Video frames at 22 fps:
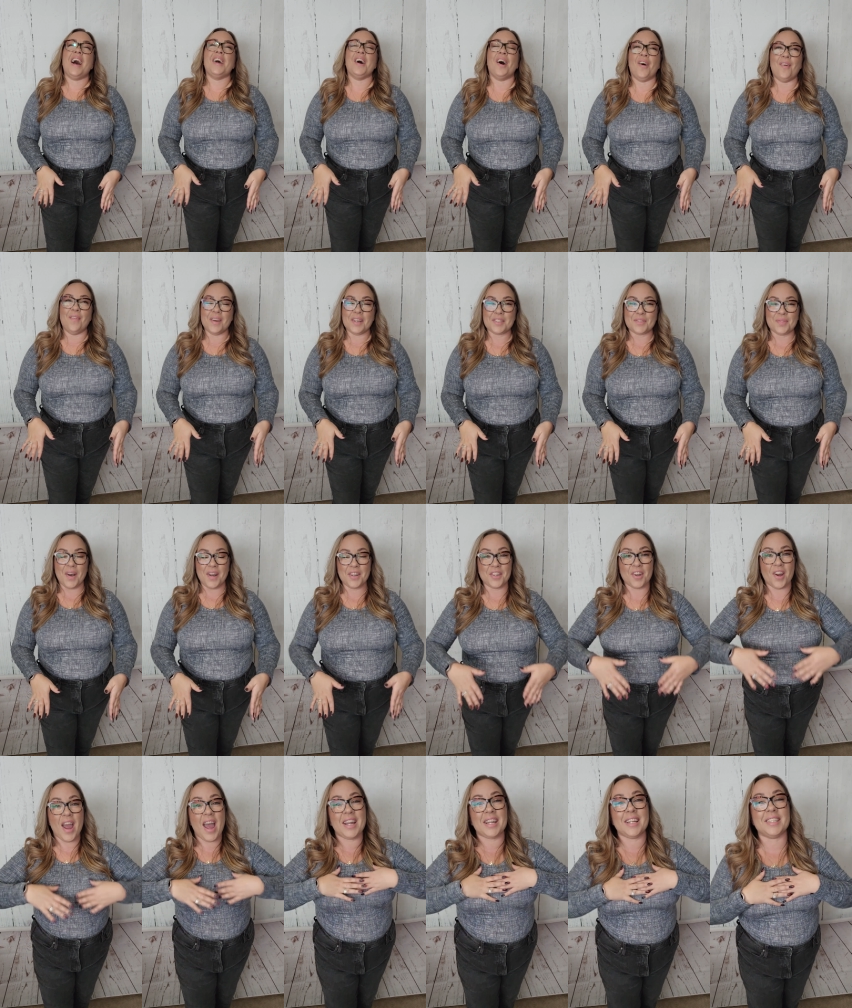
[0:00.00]
I always
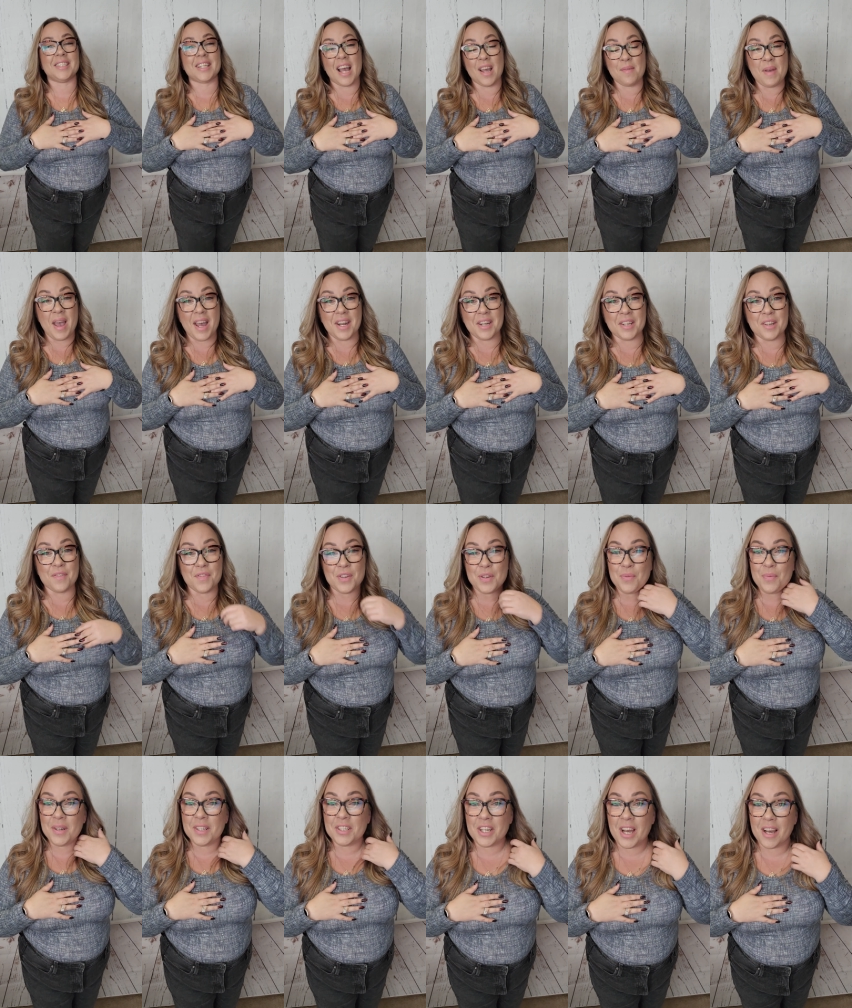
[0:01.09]
wonder, anytime any of you
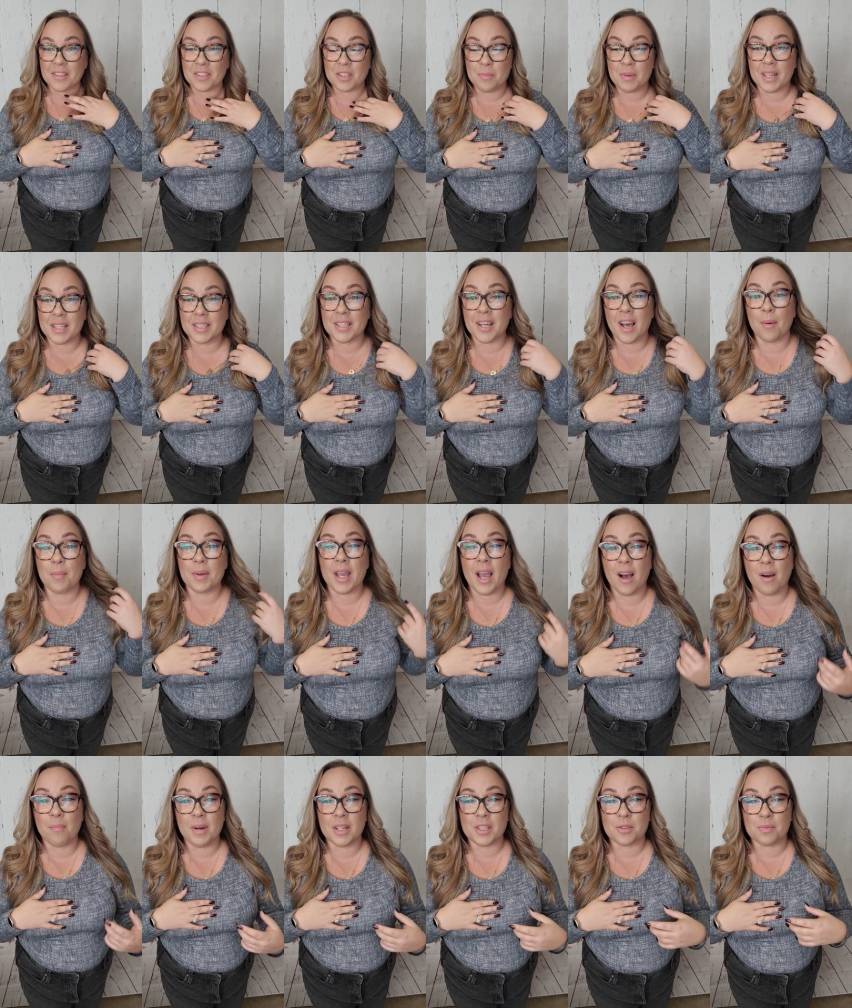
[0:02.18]
reach out to me and tell me
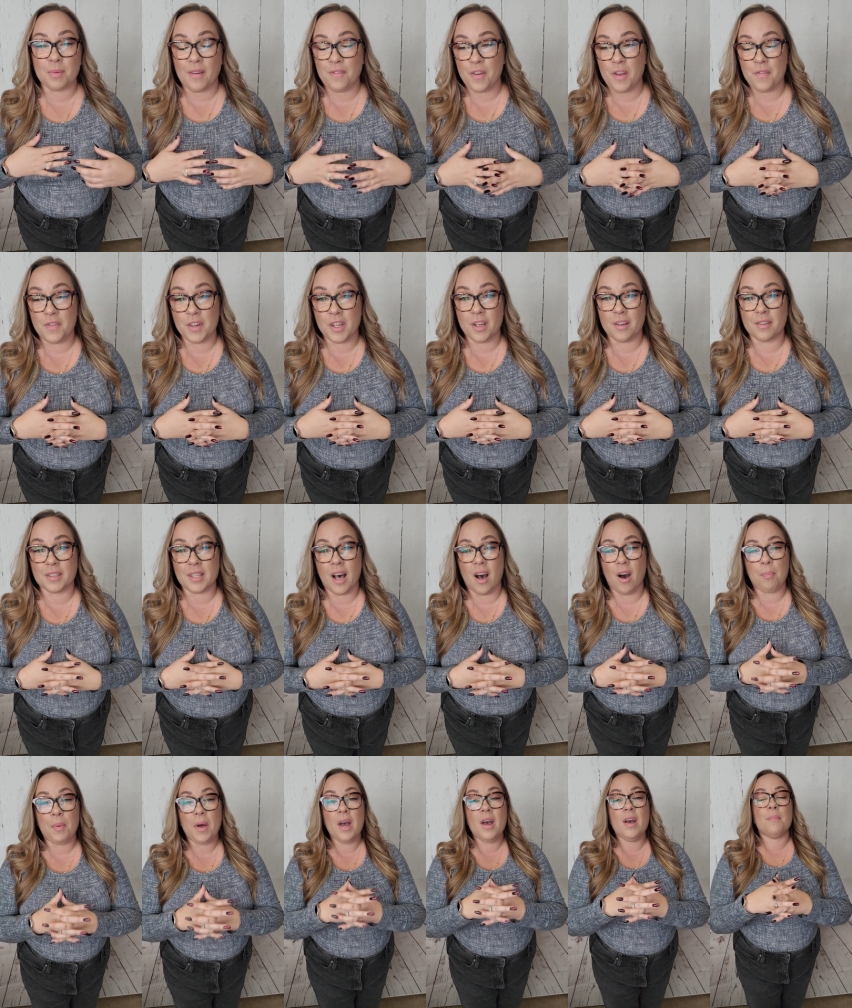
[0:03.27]
how much my fit videos
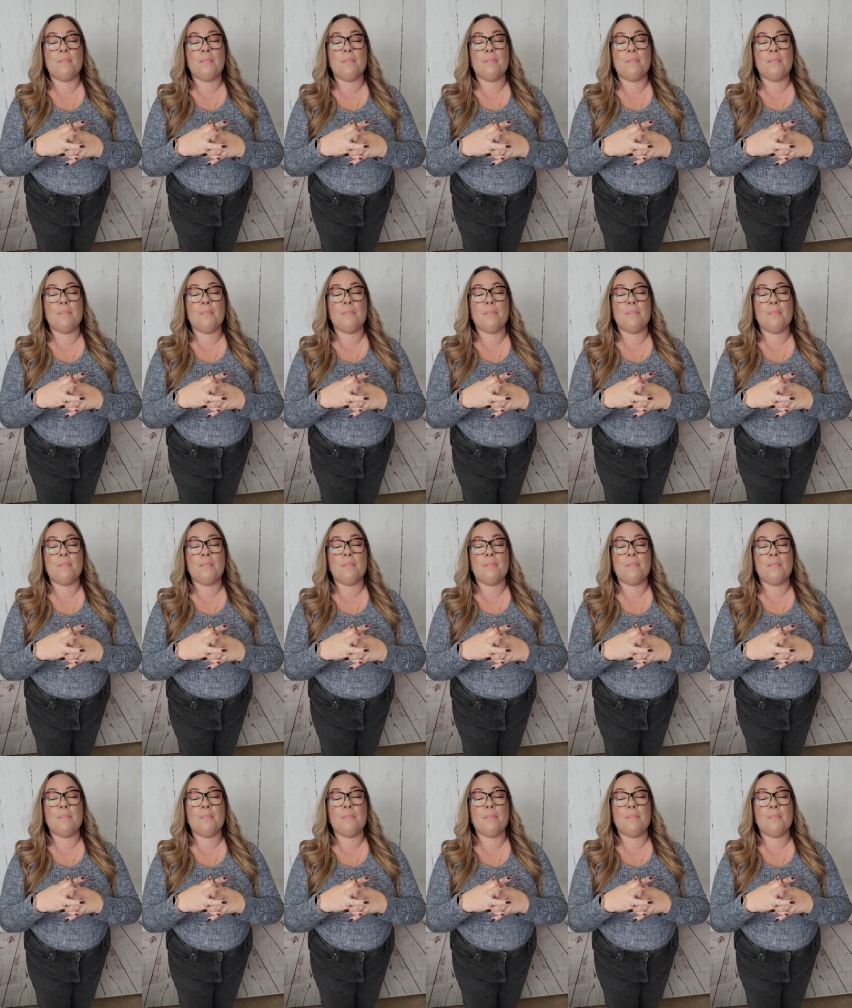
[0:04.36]
help,